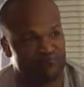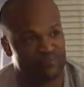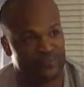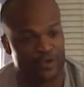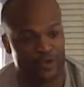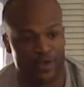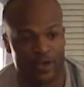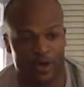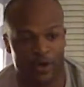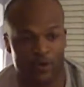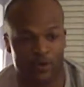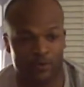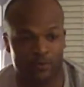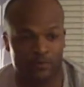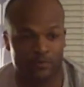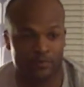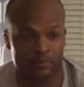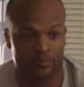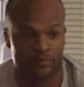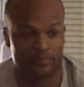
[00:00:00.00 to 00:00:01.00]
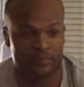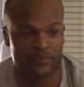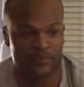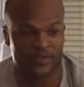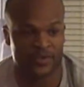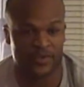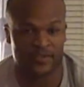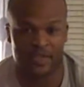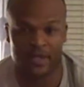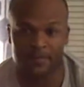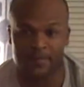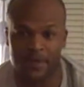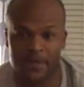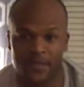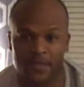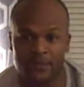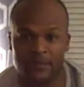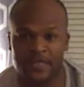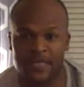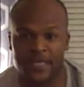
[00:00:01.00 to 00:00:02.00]
you know, since I've
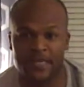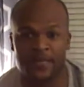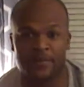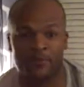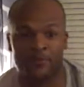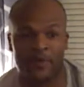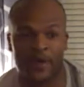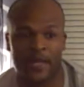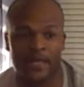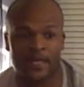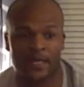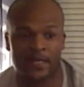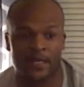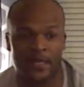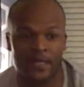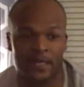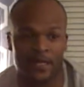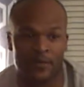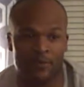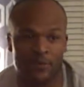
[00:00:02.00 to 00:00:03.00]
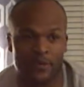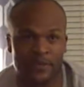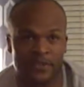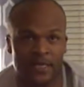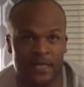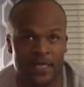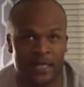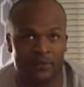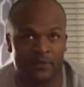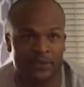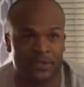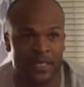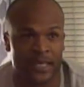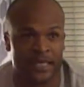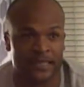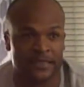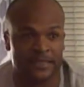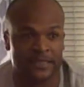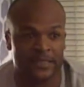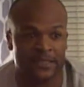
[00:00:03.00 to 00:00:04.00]
been getting them graded. And I want to say that was
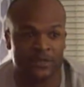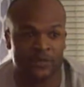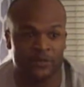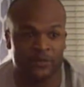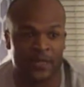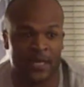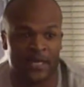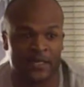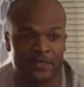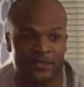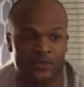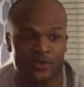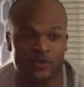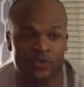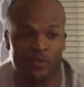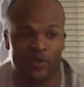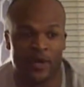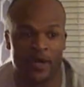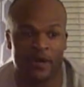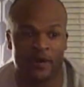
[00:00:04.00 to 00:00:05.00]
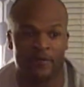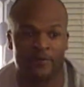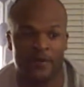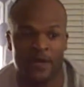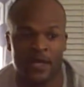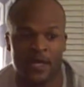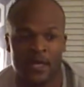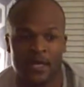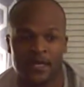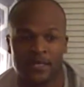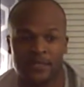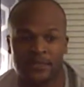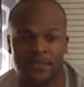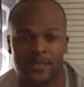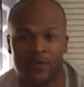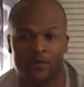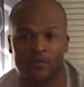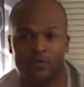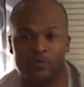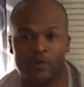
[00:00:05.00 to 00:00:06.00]
like since 2012, because
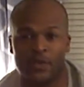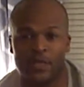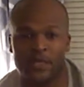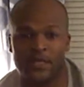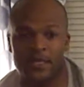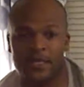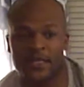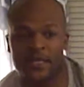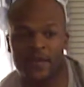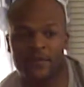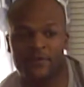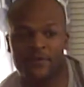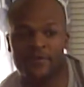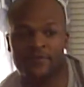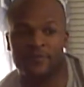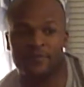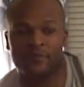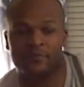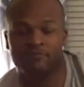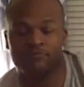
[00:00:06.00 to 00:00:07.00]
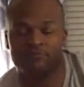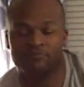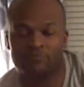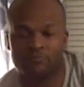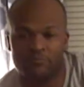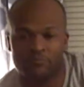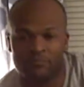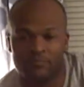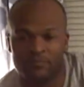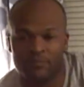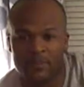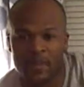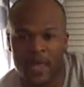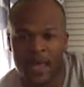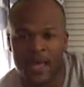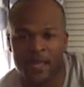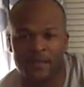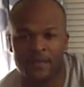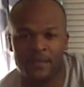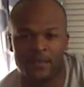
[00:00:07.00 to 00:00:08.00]
I really never even
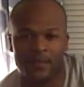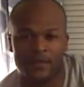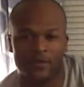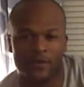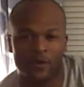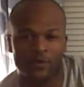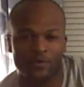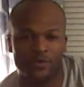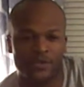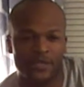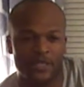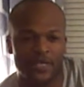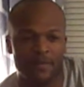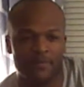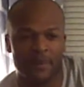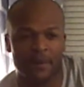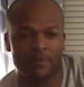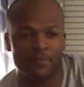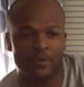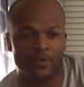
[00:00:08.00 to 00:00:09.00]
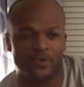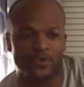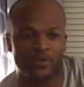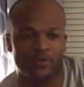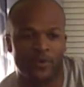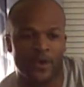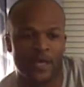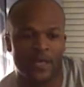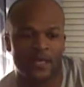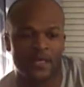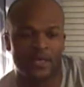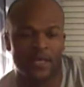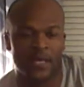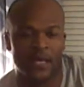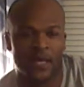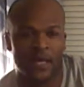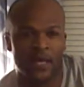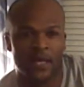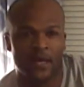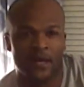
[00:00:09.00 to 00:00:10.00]
had the notion to get my books graded.
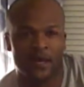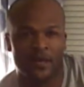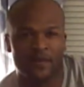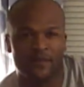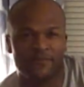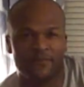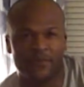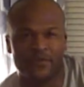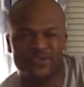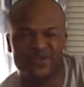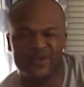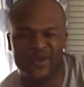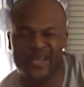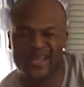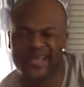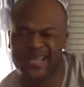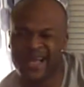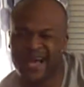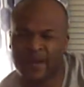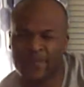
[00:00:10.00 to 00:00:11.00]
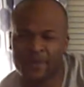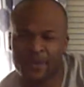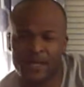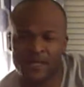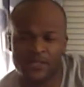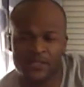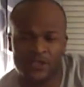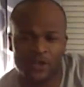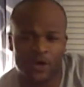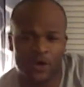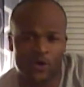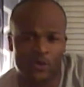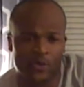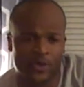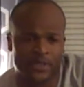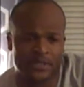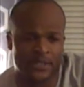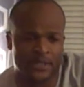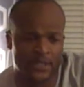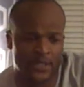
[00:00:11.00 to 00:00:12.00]
The first graded comic I saw
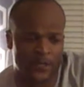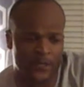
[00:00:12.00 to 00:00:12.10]
was